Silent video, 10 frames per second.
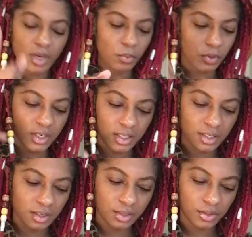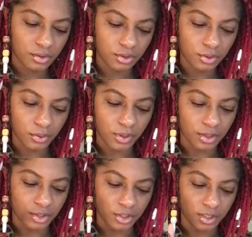we're gonna get into the two
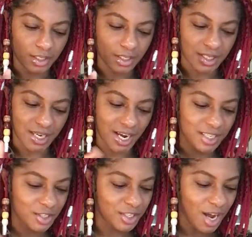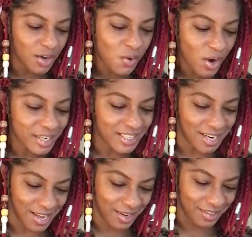energy. Not quite
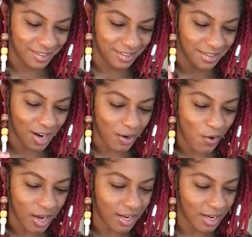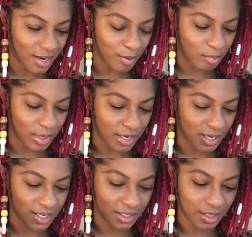yet. Not quite yet, but
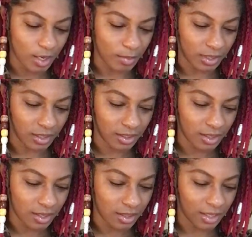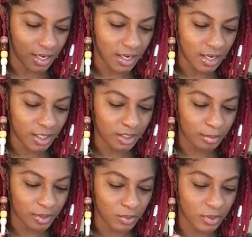it's coming. The connection
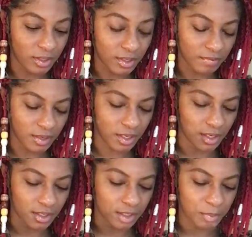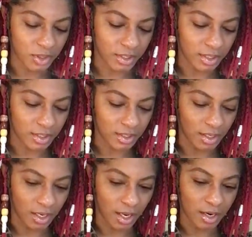between living and
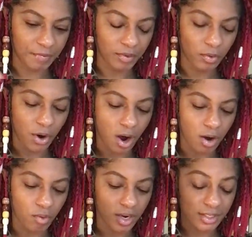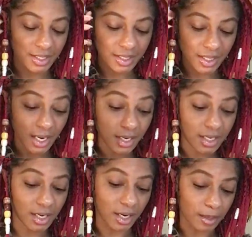experiencing. And if you are always
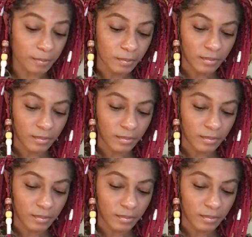thinking